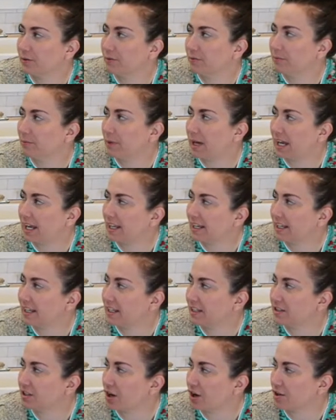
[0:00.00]
So mine,
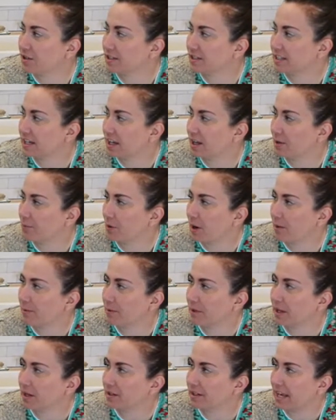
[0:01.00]
it's hard to tell probably
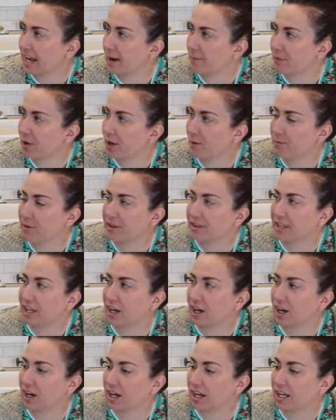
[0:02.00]
on camera, but
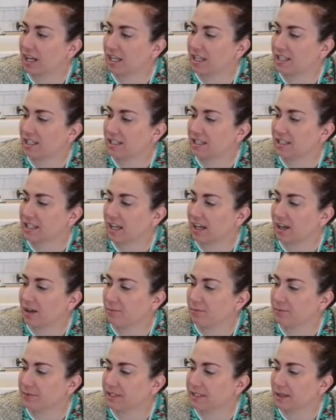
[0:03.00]
there is
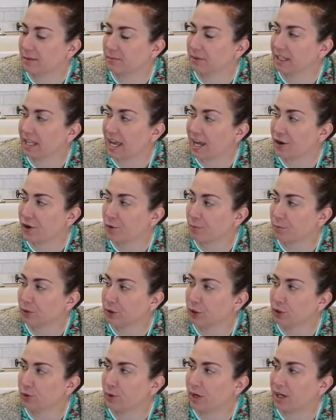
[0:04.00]
um, some lighter
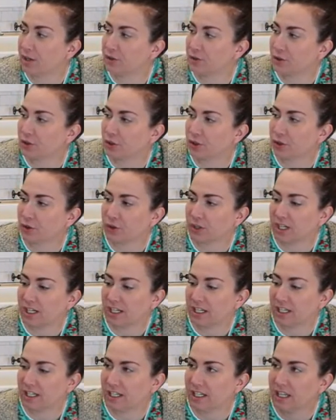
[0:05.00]
blue under the
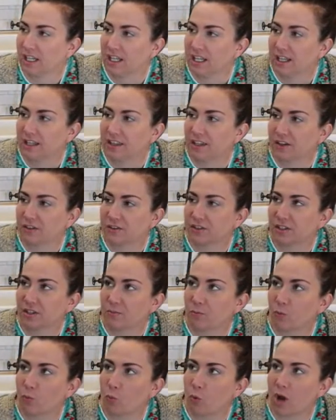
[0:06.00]
green. There's some
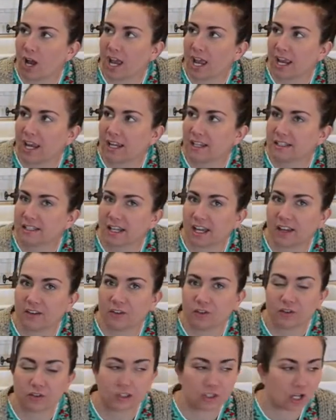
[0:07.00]
white. I
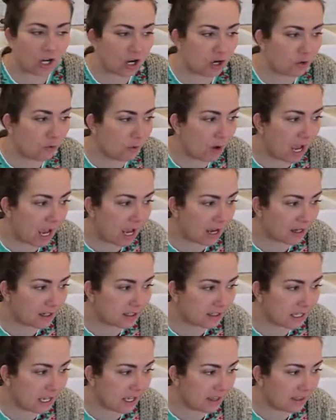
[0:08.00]
use dark wax,
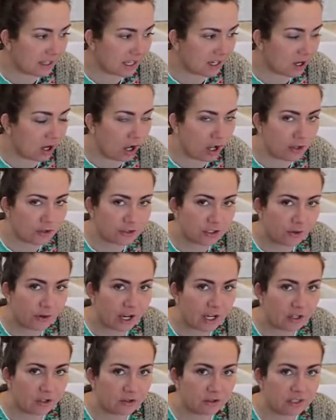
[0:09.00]
and then also I
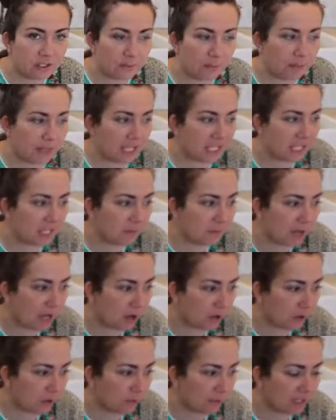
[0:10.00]
use the making
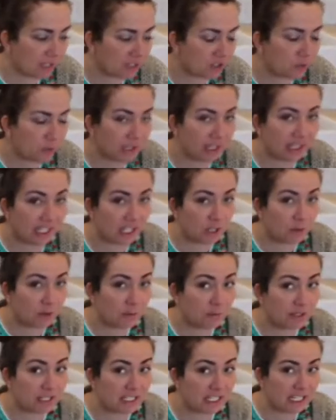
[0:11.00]
powder mixed with liquid
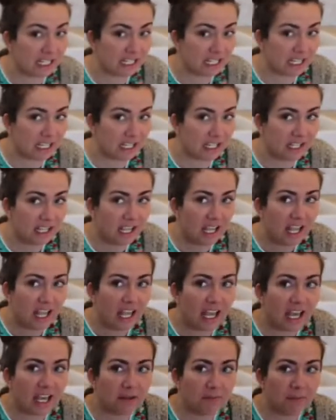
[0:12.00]
patina
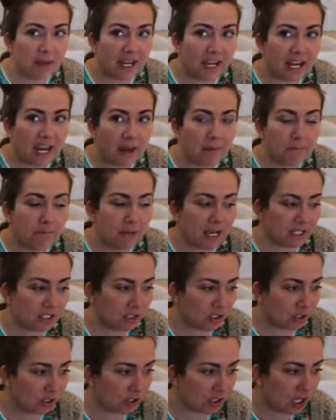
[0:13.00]
and made a
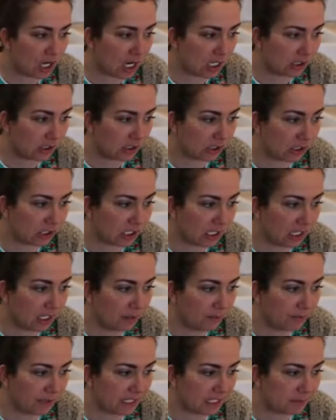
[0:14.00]
mustard color
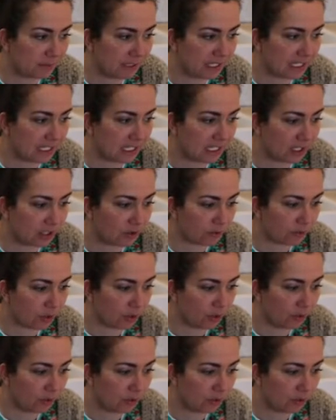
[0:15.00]
um, that's peeking through.